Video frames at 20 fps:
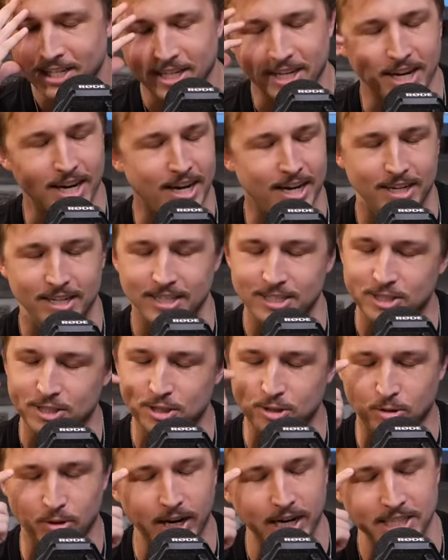yeah,
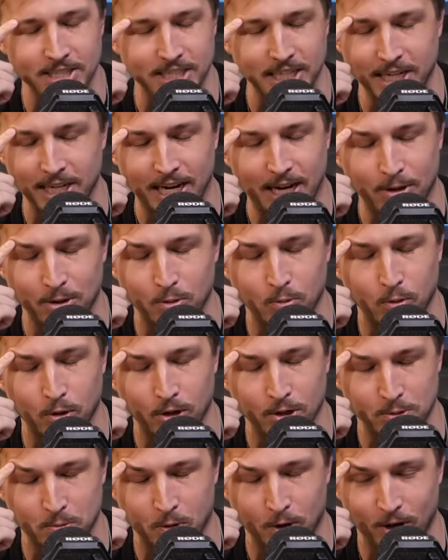it's crazy how the
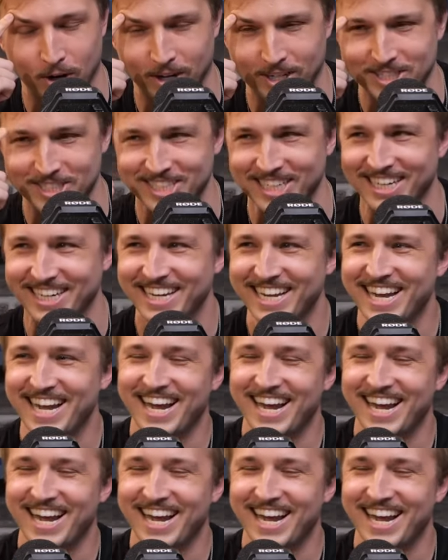world works. and,